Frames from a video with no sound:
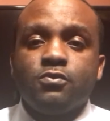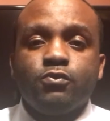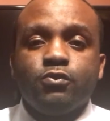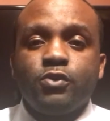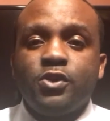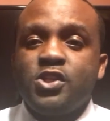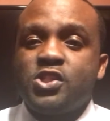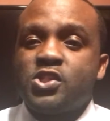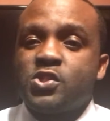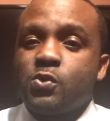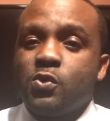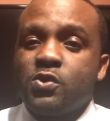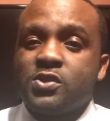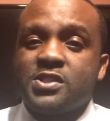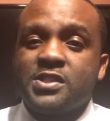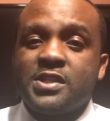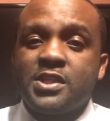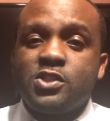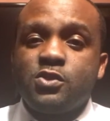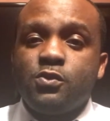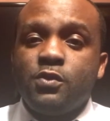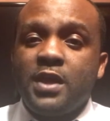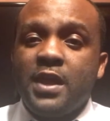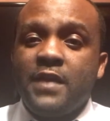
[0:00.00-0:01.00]
resources
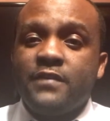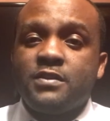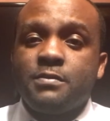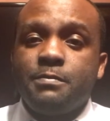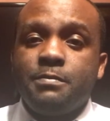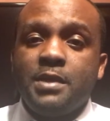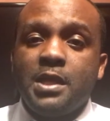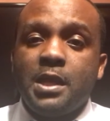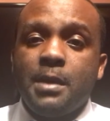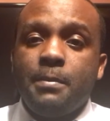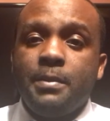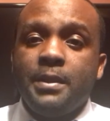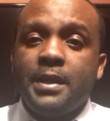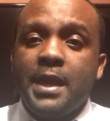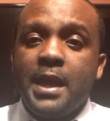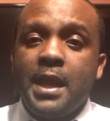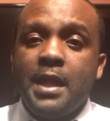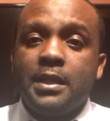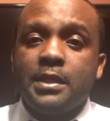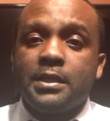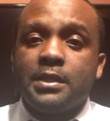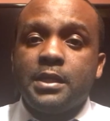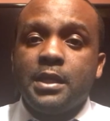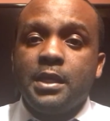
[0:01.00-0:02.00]
that you have to be able to
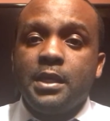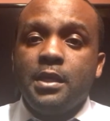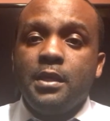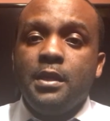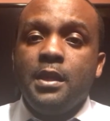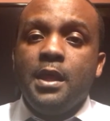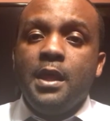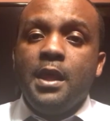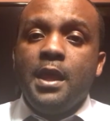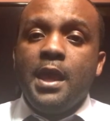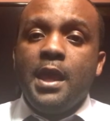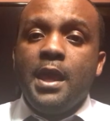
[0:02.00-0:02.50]
allocate,